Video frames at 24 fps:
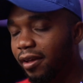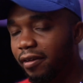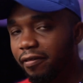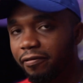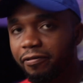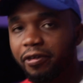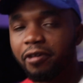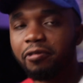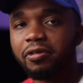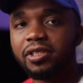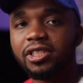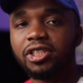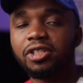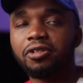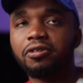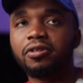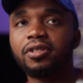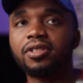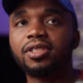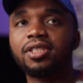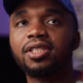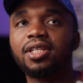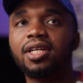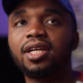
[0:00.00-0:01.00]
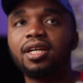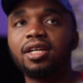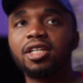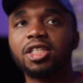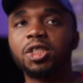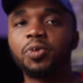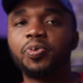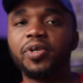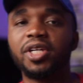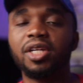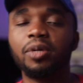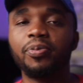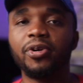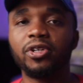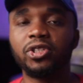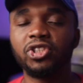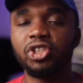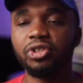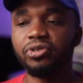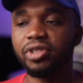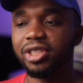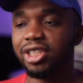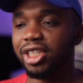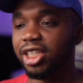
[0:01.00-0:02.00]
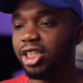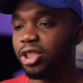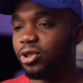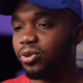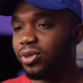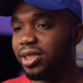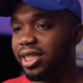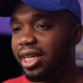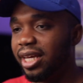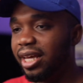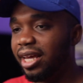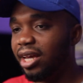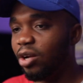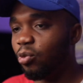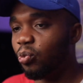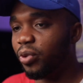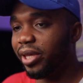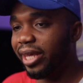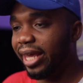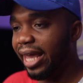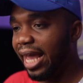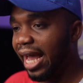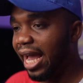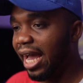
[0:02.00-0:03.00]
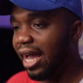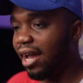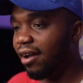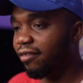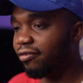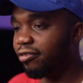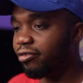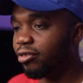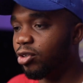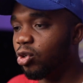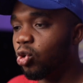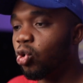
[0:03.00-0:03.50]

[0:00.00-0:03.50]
Very serious. Speaking about serious issues, here we have